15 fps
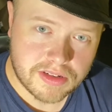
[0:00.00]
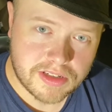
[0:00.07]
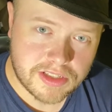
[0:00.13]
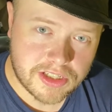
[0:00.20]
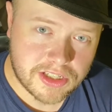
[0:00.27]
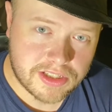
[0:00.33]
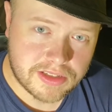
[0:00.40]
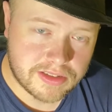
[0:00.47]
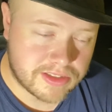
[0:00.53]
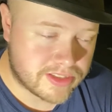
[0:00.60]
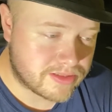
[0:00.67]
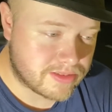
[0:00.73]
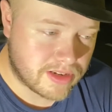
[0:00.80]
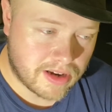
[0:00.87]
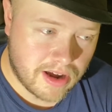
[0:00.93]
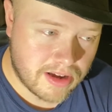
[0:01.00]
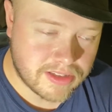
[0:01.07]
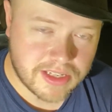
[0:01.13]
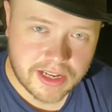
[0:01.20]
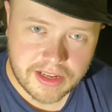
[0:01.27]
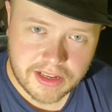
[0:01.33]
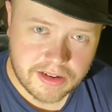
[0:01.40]
Just this, you know, I was
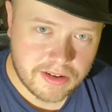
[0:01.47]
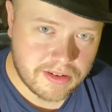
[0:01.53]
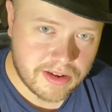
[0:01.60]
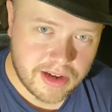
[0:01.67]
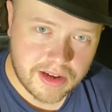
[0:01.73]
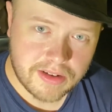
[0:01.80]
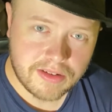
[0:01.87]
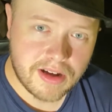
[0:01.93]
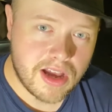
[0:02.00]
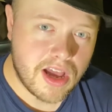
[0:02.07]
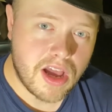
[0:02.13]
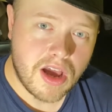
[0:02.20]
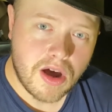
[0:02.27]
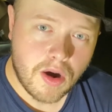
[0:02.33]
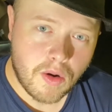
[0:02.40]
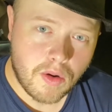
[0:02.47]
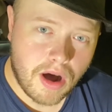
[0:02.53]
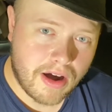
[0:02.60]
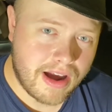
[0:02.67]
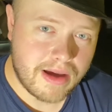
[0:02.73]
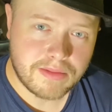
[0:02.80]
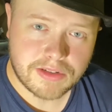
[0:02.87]
like, you know, hell,
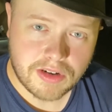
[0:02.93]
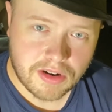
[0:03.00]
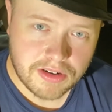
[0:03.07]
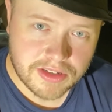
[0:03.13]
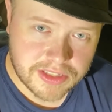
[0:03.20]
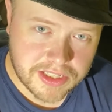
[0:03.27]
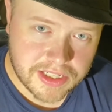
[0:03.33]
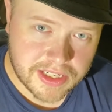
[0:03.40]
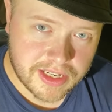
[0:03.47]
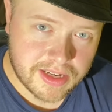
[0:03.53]
I'll have them turn and see.